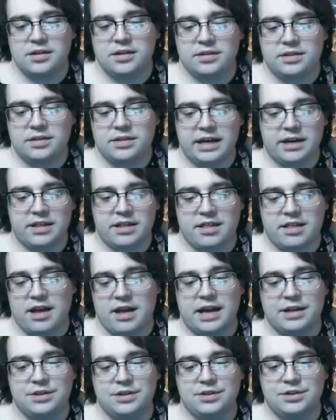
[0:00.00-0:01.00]
They
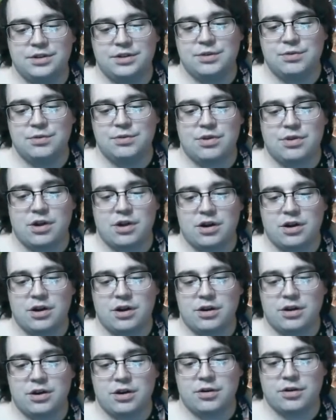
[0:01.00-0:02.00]
decide to
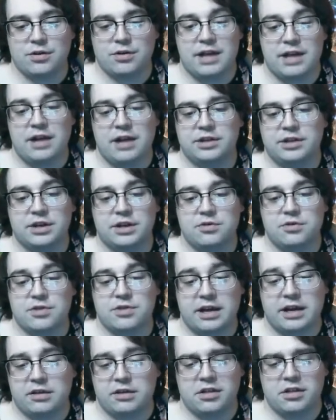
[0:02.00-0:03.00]
start, or Zelda goes
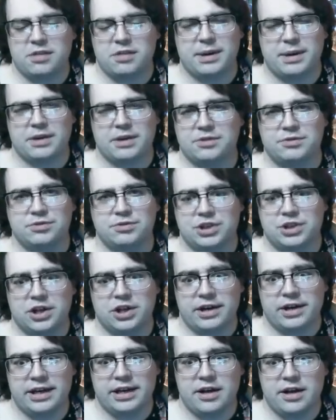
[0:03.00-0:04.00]
like on the spiritual
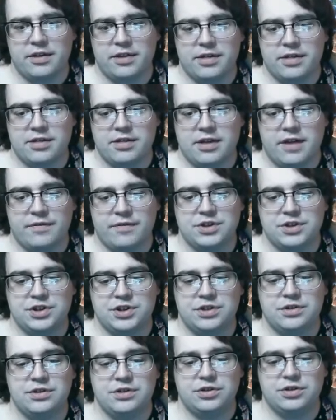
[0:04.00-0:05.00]
journey and all this stuff, and
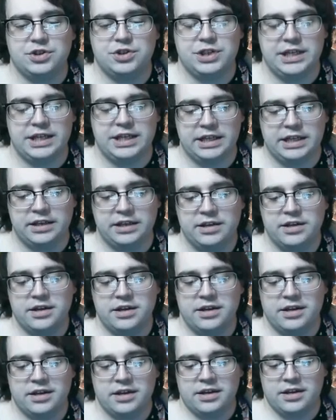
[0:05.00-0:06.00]
she
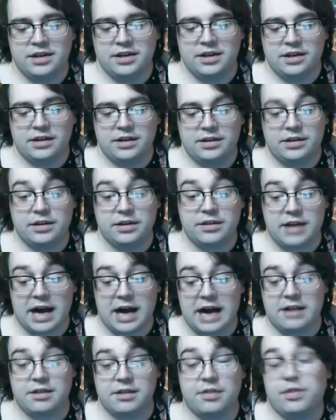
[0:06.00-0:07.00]

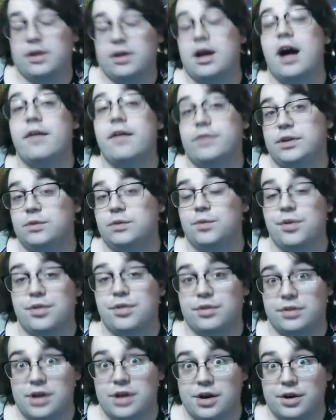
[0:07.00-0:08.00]
decides that the coven will
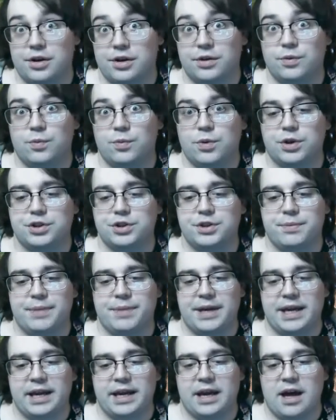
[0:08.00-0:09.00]
start
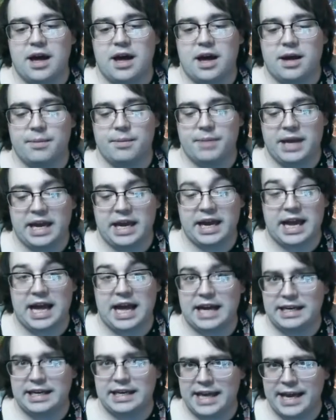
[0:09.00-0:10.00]
worshiping
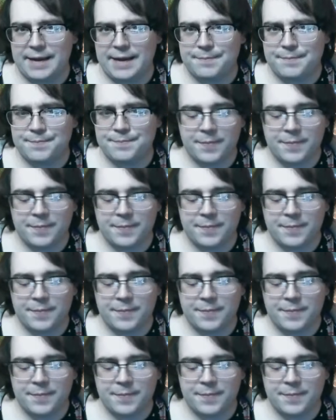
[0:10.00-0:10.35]
Hecate,